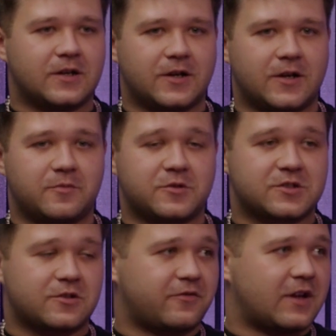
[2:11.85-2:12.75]
and
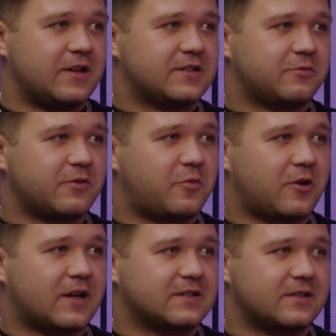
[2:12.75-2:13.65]
just stuff like this, with
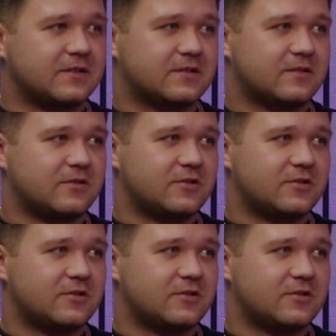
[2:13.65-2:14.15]
podcasts like this,